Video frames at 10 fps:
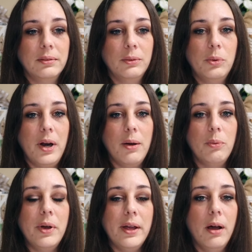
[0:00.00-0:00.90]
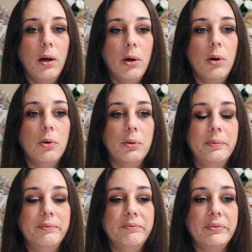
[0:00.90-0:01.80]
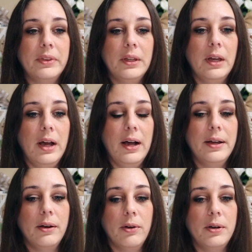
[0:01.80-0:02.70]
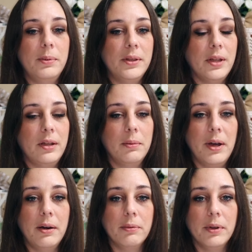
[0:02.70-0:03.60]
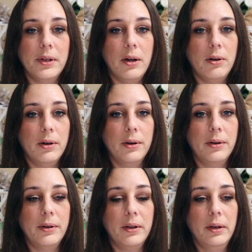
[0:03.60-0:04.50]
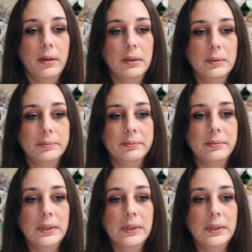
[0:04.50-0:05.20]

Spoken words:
when I went home, I had already been thinking about it really hard. And